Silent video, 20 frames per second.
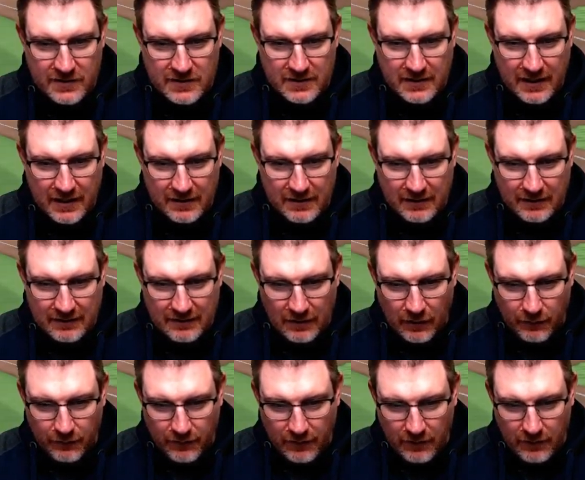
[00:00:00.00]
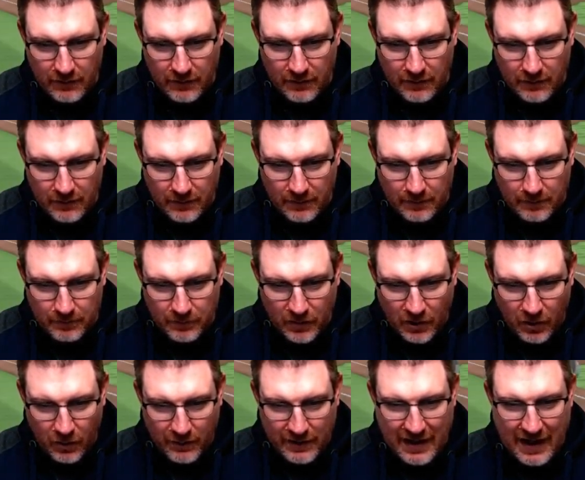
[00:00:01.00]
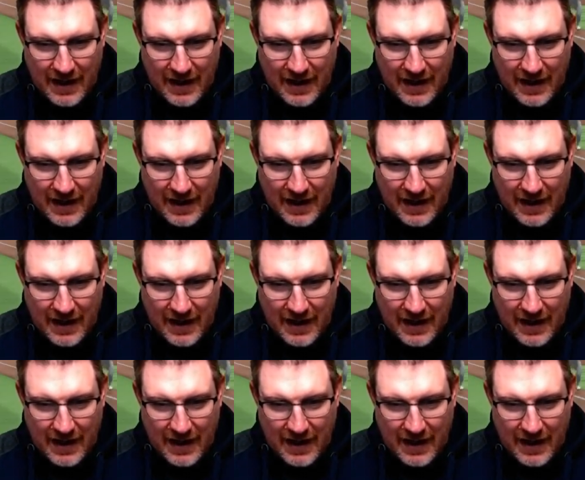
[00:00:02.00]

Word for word: Just get yourself... Oh, he